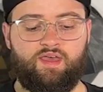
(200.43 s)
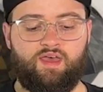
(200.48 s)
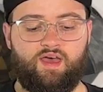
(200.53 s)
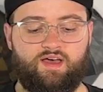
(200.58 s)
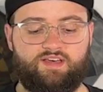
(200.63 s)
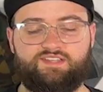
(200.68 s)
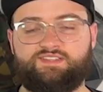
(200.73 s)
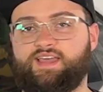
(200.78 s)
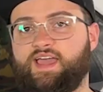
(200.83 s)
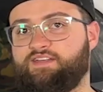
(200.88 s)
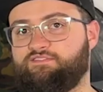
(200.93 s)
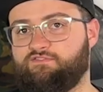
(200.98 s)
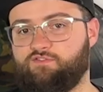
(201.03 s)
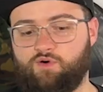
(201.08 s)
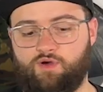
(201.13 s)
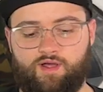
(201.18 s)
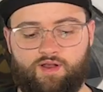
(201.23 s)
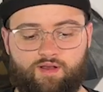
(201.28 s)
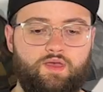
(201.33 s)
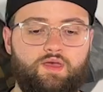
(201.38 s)
a stand for
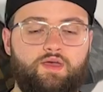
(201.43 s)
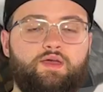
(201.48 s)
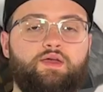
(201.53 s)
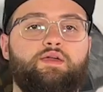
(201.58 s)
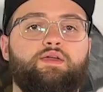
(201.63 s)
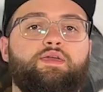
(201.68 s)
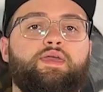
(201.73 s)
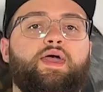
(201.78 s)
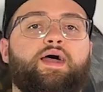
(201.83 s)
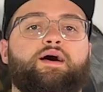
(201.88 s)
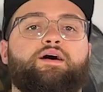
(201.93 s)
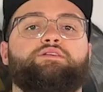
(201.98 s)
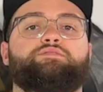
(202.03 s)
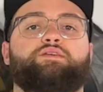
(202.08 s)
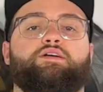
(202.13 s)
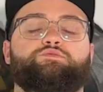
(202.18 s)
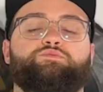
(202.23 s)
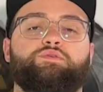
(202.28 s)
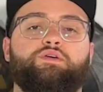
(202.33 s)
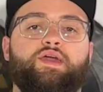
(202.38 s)
it. Yeah, so
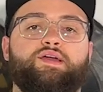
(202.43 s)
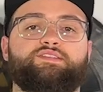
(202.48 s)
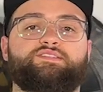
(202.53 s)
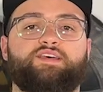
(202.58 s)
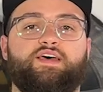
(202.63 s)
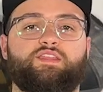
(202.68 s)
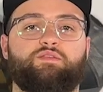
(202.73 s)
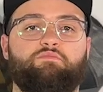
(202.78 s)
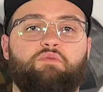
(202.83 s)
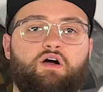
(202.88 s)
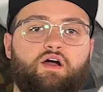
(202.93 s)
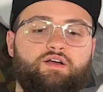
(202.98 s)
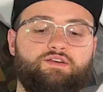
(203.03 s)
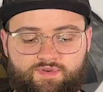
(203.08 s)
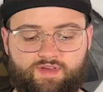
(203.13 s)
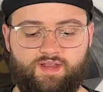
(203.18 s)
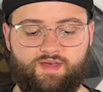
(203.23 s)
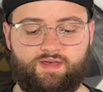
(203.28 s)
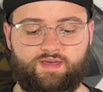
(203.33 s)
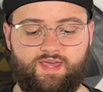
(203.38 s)
that's what you get inside the box,
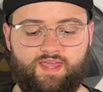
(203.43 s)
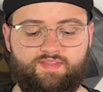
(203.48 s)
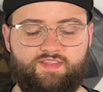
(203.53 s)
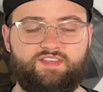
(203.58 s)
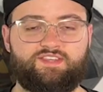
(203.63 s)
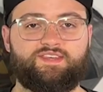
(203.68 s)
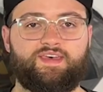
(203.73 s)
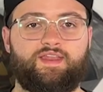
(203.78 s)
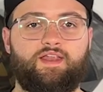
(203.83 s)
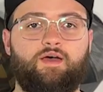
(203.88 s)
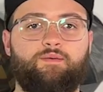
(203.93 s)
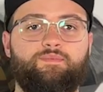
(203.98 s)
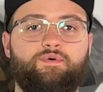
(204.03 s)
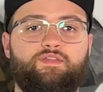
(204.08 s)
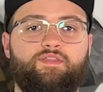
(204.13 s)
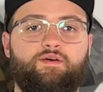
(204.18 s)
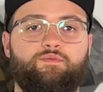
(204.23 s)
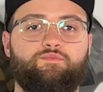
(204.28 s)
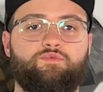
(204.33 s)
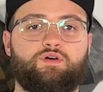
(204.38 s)
and get this set up, and
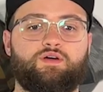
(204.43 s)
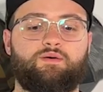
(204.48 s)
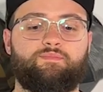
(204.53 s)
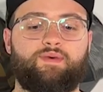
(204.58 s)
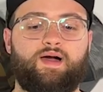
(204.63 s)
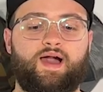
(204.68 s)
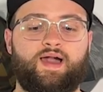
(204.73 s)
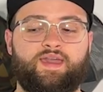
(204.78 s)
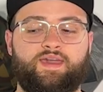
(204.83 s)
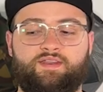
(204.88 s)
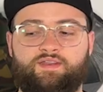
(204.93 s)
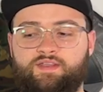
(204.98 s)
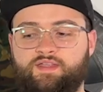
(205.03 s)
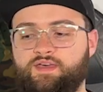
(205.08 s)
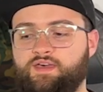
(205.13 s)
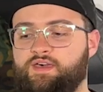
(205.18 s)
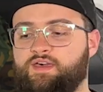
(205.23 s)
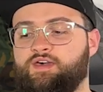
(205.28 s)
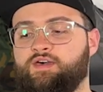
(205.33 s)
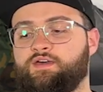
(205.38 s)
then we'll come back and
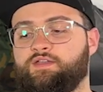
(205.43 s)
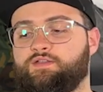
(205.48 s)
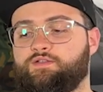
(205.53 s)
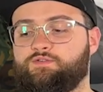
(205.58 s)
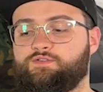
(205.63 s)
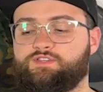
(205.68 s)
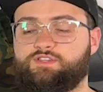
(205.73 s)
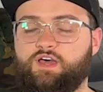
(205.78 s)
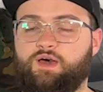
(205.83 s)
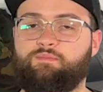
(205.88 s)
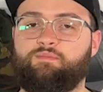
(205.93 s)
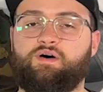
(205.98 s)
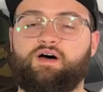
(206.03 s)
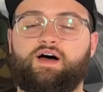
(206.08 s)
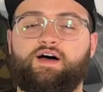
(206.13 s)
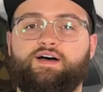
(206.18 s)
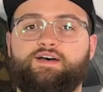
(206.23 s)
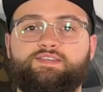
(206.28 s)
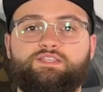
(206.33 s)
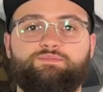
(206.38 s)
do some
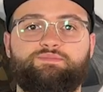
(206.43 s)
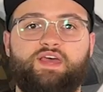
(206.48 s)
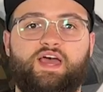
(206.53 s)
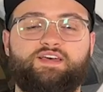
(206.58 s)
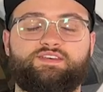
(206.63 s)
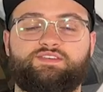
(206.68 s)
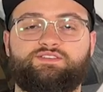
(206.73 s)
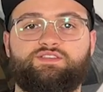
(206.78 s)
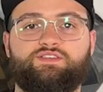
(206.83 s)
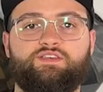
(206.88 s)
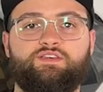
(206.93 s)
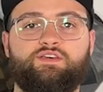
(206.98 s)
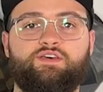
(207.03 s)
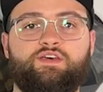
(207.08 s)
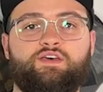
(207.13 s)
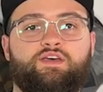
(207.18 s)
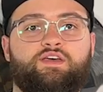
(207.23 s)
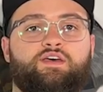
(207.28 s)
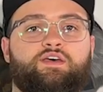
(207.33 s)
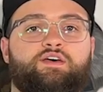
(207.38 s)
tests.
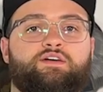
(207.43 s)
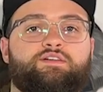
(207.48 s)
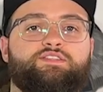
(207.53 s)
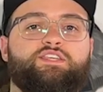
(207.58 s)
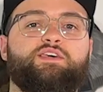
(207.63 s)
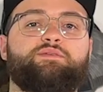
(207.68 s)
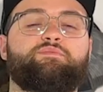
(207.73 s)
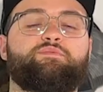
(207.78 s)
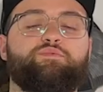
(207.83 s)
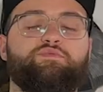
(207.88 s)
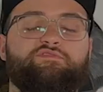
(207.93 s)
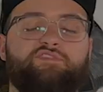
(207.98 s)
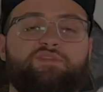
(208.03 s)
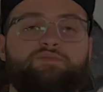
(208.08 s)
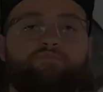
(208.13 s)
Let's keep it moving.